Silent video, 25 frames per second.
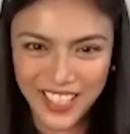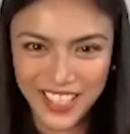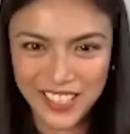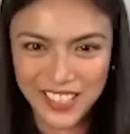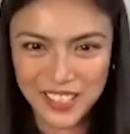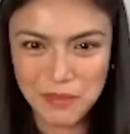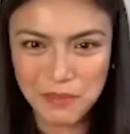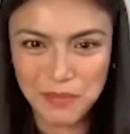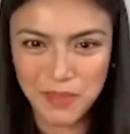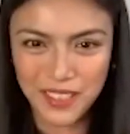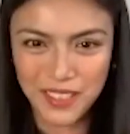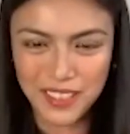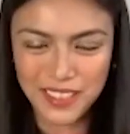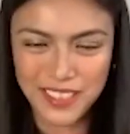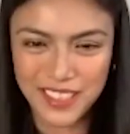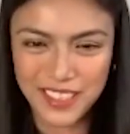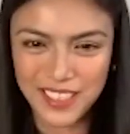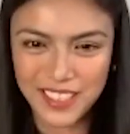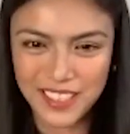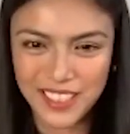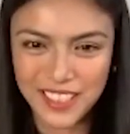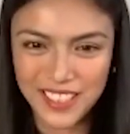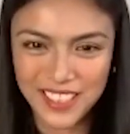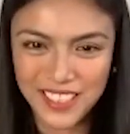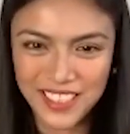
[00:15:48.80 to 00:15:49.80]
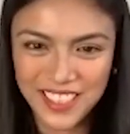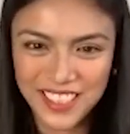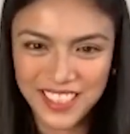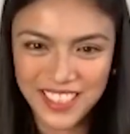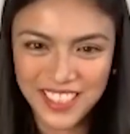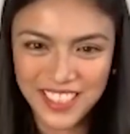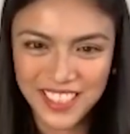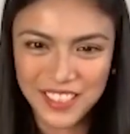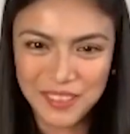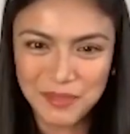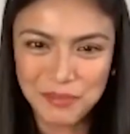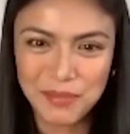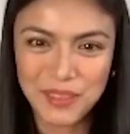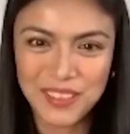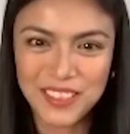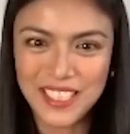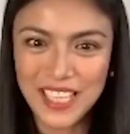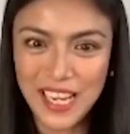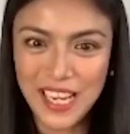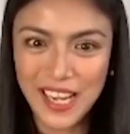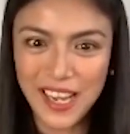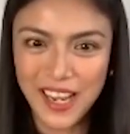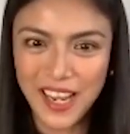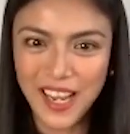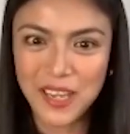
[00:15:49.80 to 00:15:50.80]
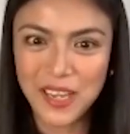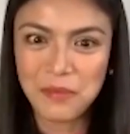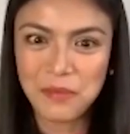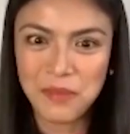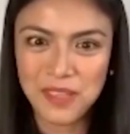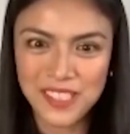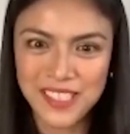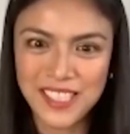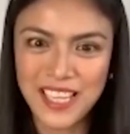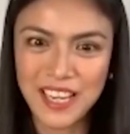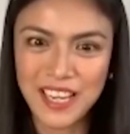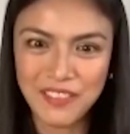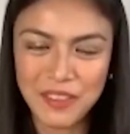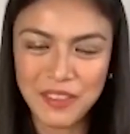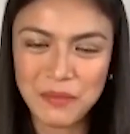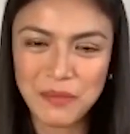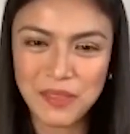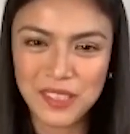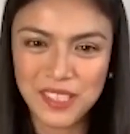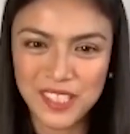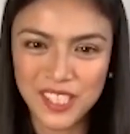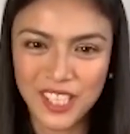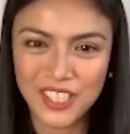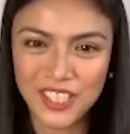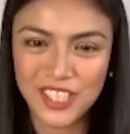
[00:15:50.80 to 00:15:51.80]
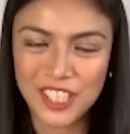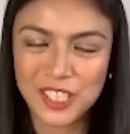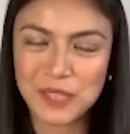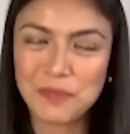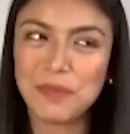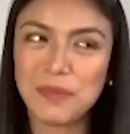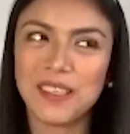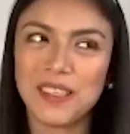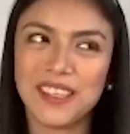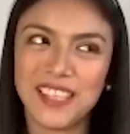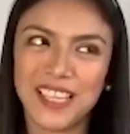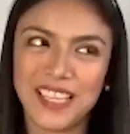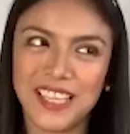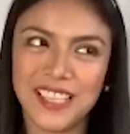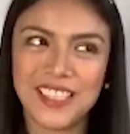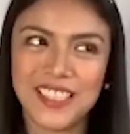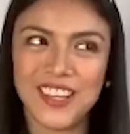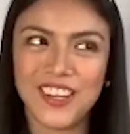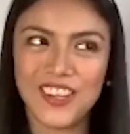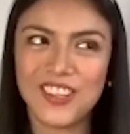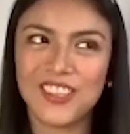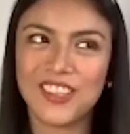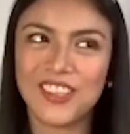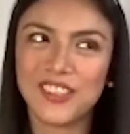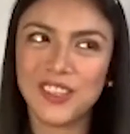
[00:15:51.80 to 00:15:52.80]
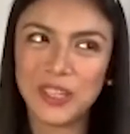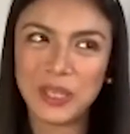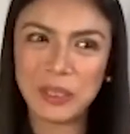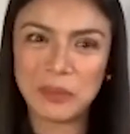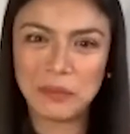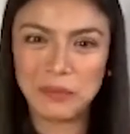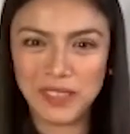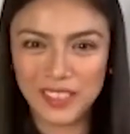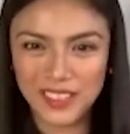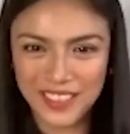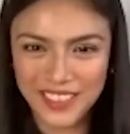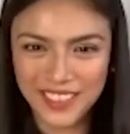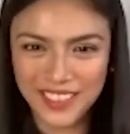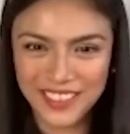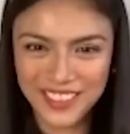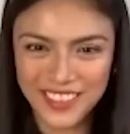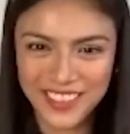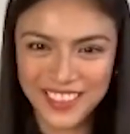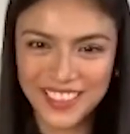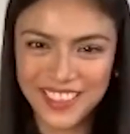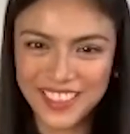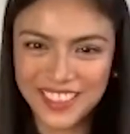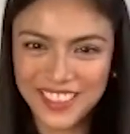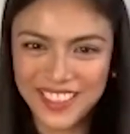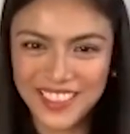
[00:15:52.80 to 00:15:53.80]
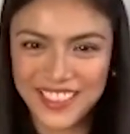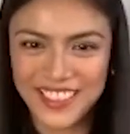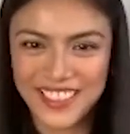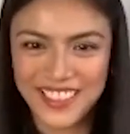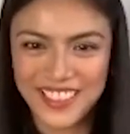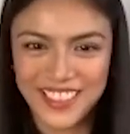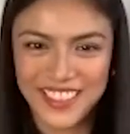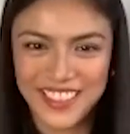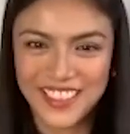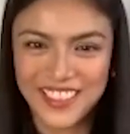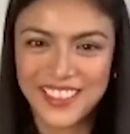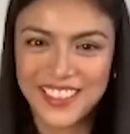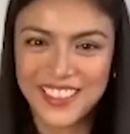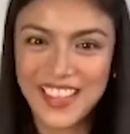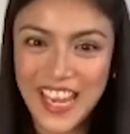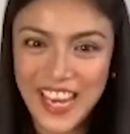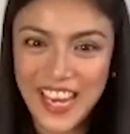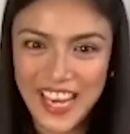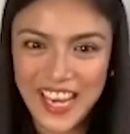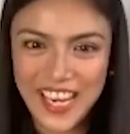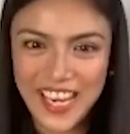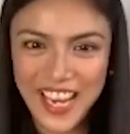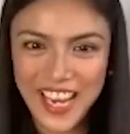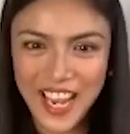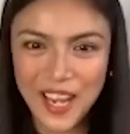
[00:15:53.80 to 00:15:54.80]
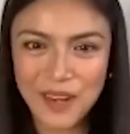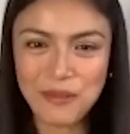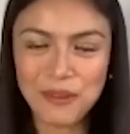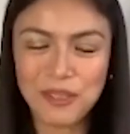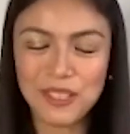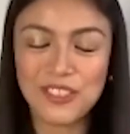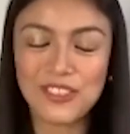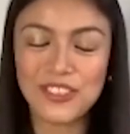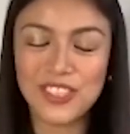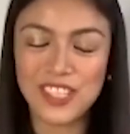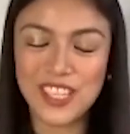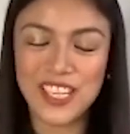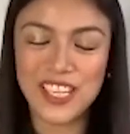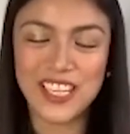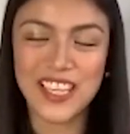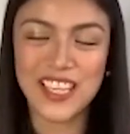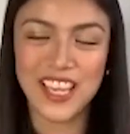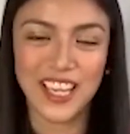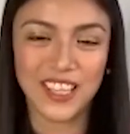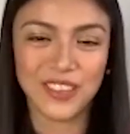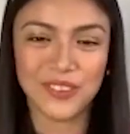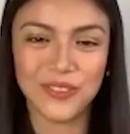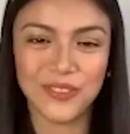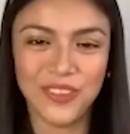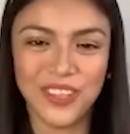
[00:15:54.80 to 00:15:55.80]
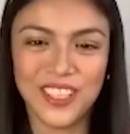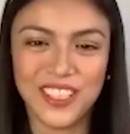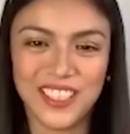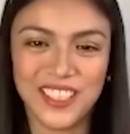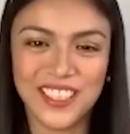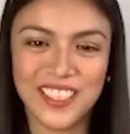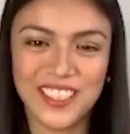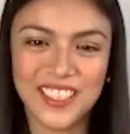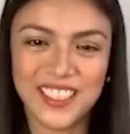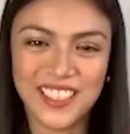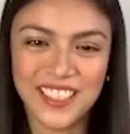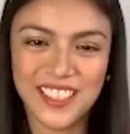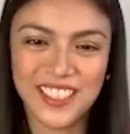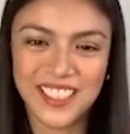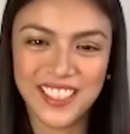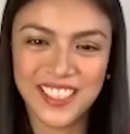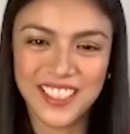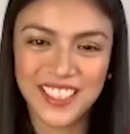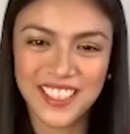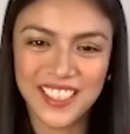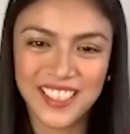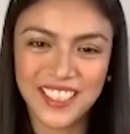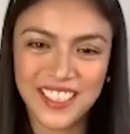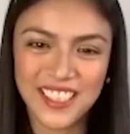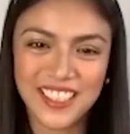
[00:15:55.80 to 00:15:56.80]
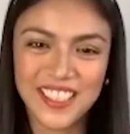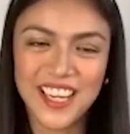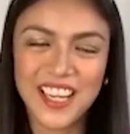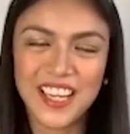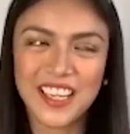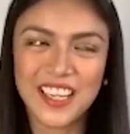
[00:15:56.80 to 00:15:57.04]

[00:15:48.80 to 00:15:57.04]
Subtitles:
anybody. But yeah, I miss having massages, but then on a normal day, I would really get one. Like